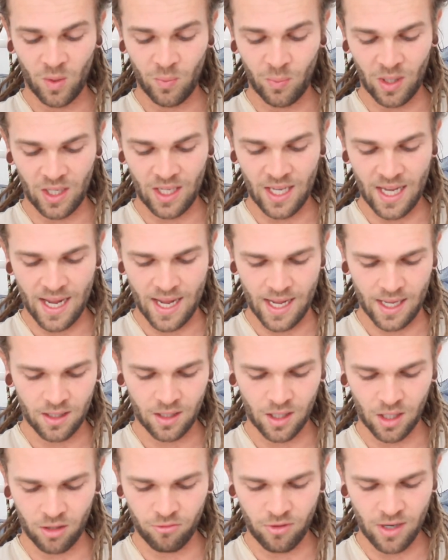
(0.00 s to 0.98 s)
But yeah,
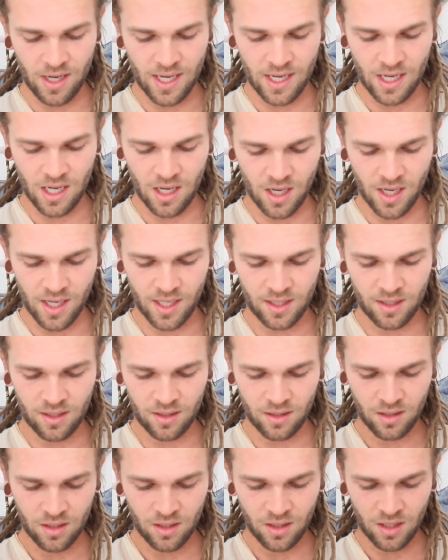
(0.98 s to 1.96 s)
they're really
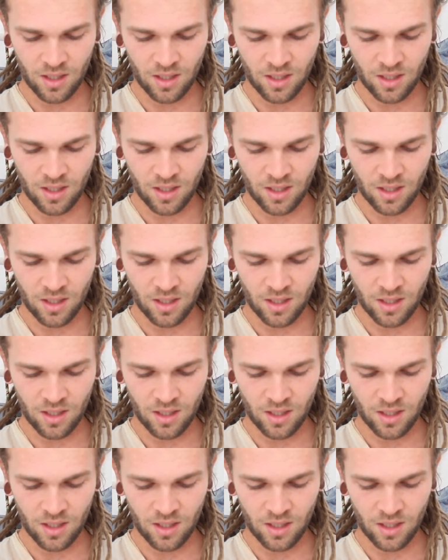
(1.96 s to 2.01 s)
nice,